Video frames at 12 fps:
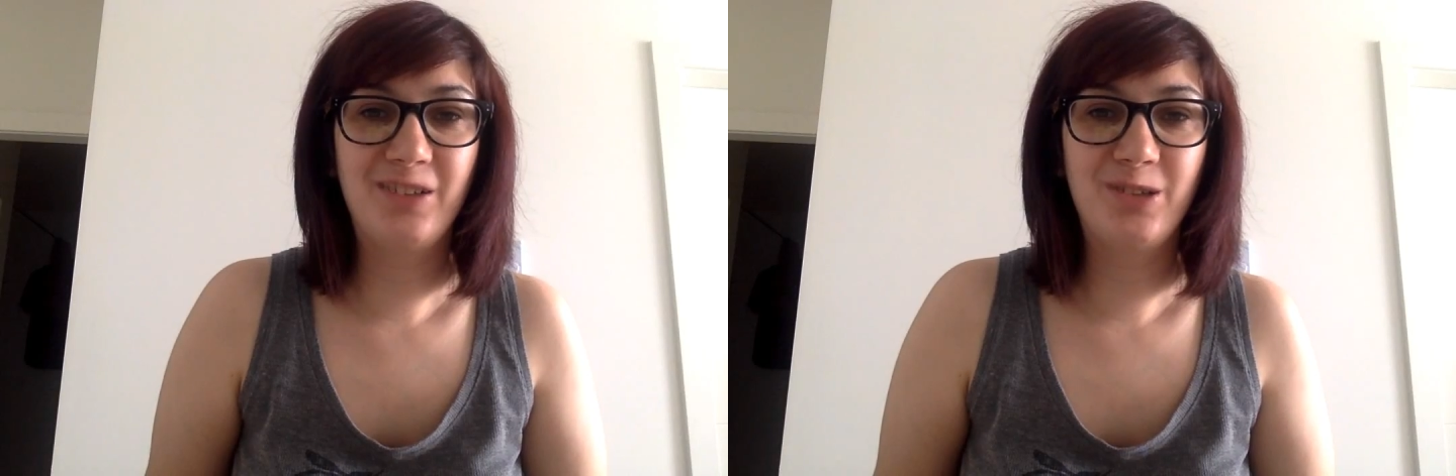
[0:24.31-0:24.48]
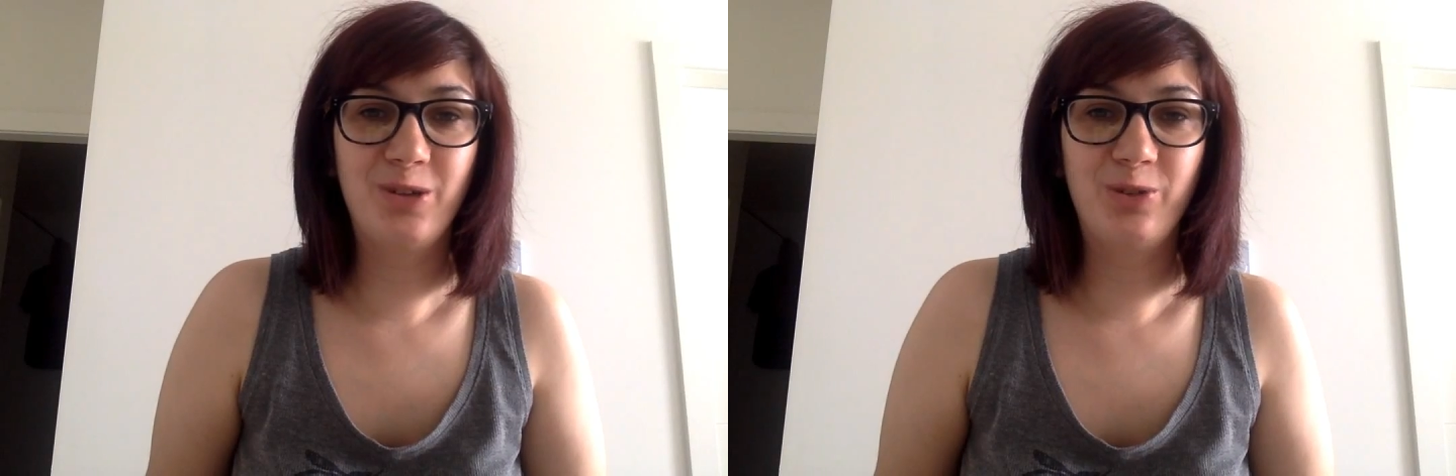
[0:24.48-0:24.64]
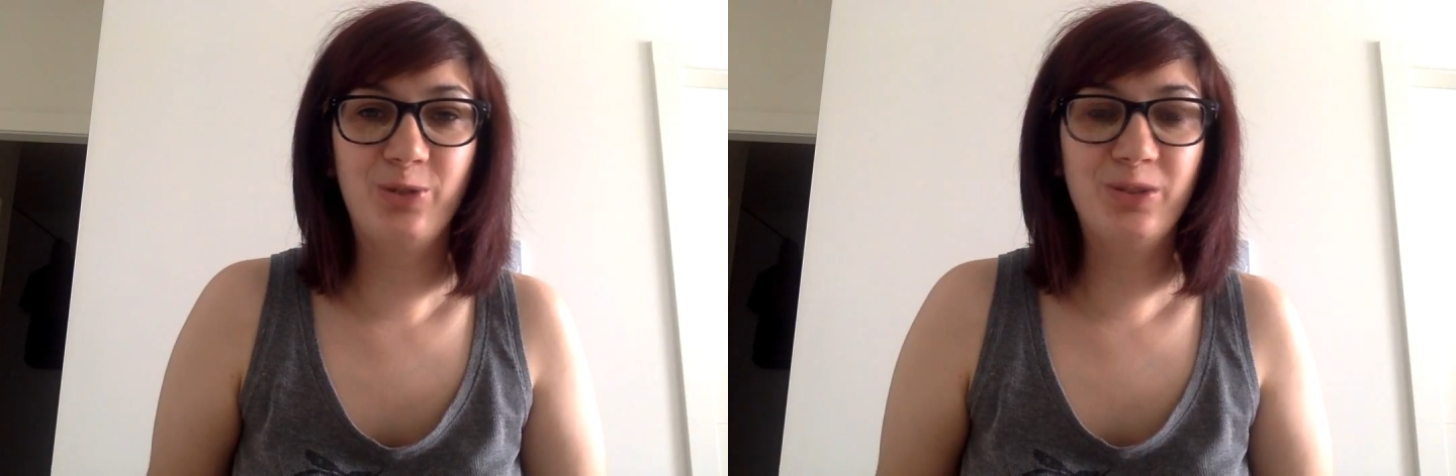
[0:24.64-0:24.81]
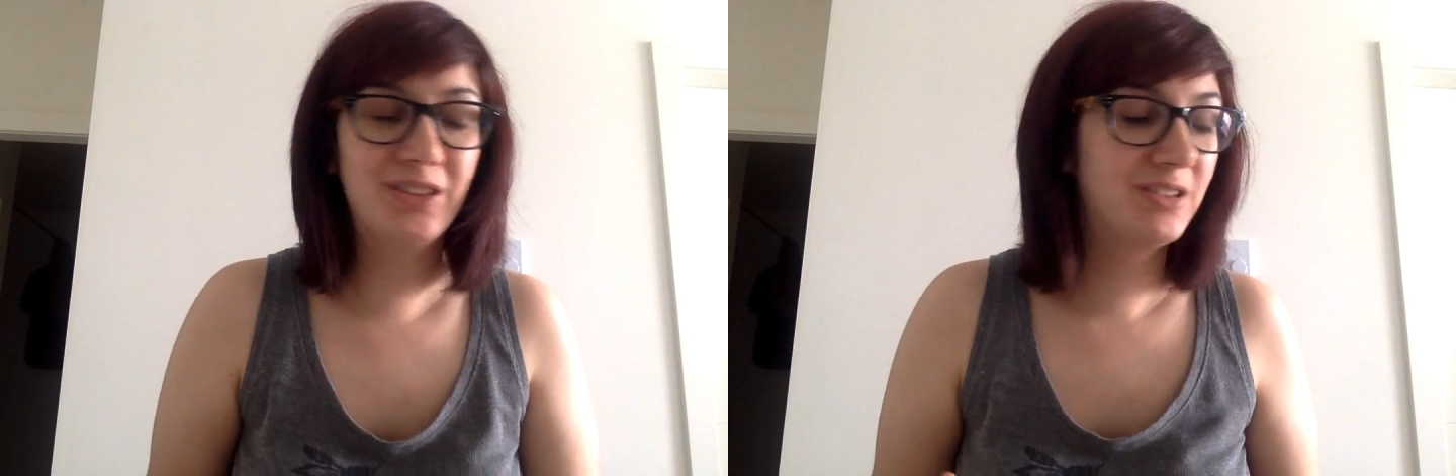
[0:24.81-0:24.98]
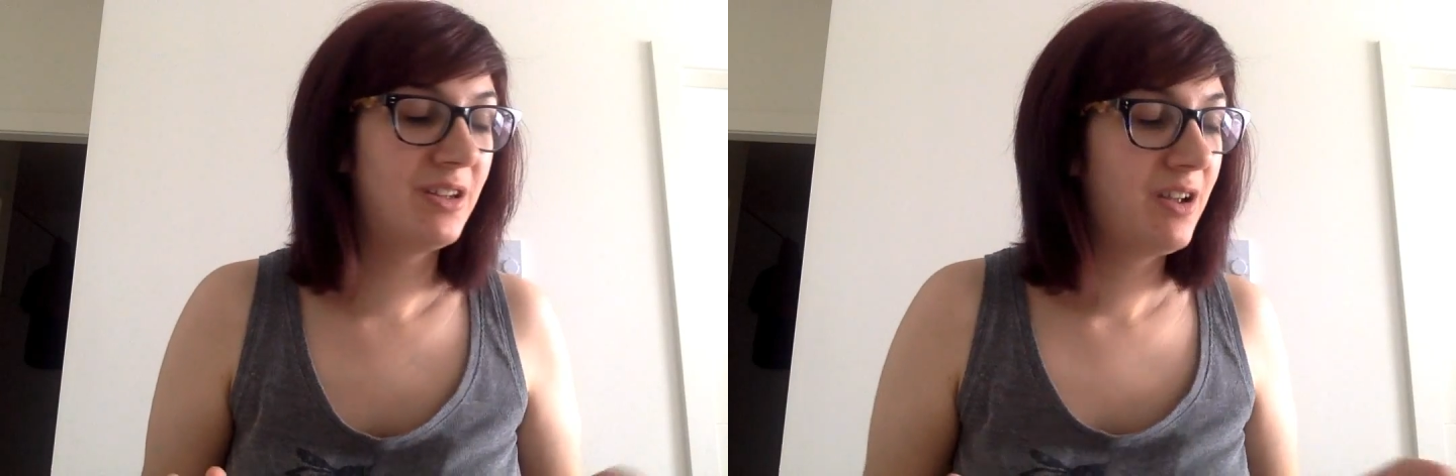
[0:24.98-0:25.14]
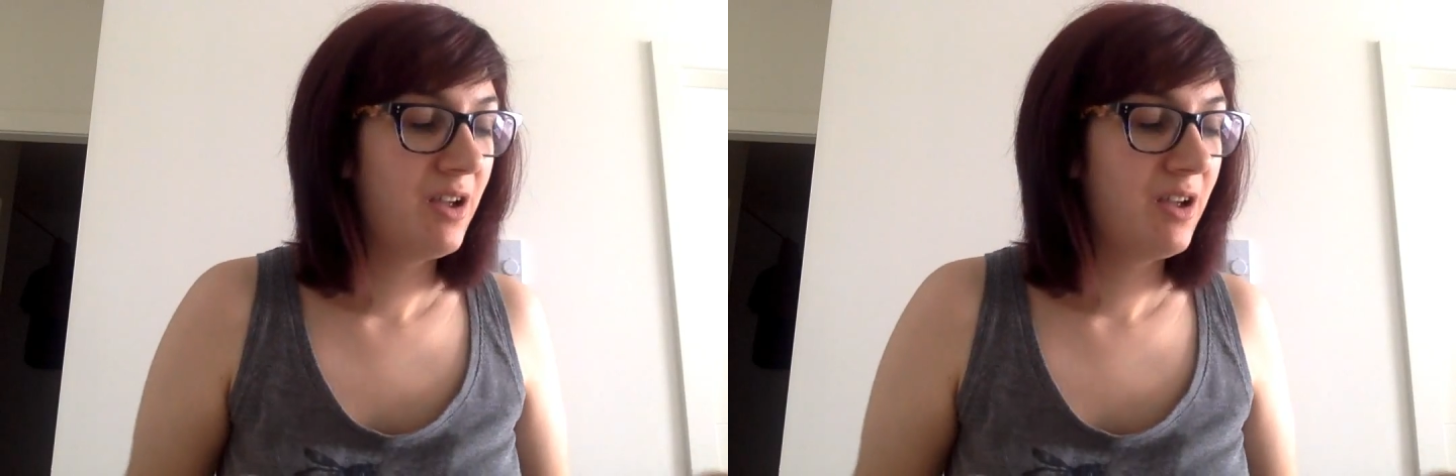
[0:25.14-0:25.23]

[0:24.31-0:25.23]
to use